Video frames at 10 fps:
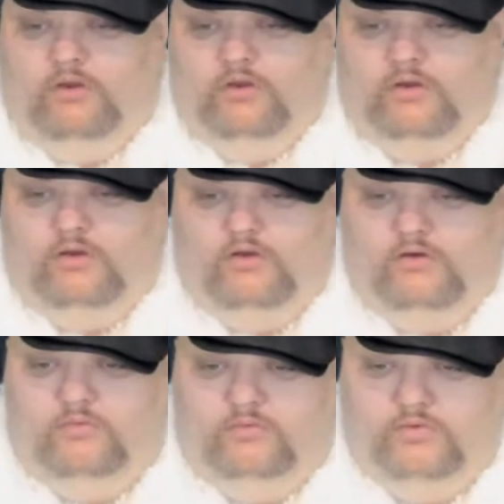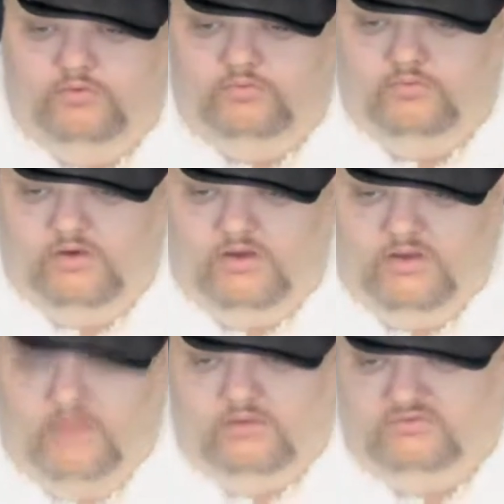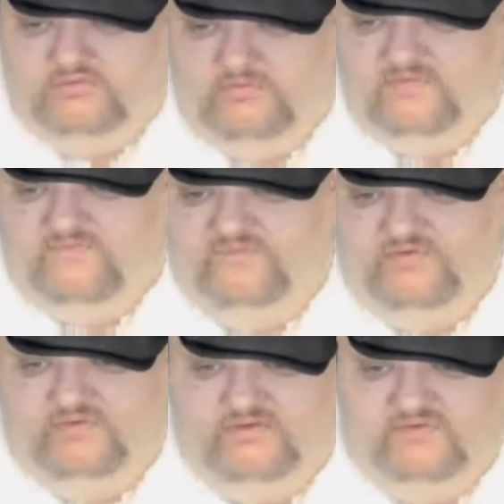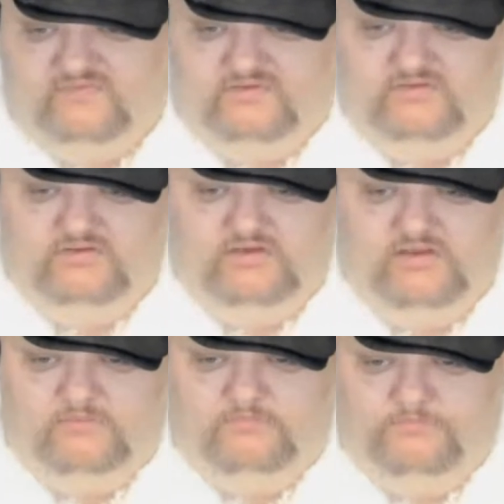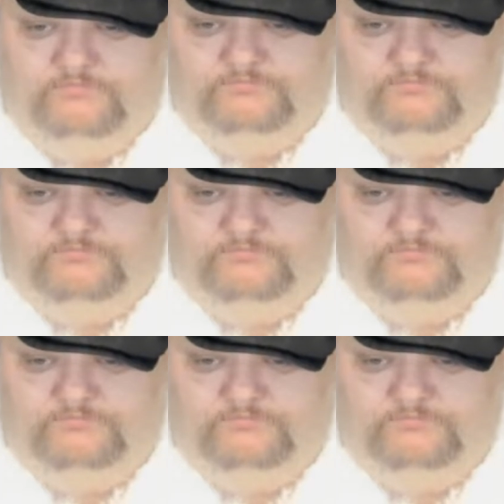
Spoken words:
Oh, Grand Ultimate Villain. That's a good name.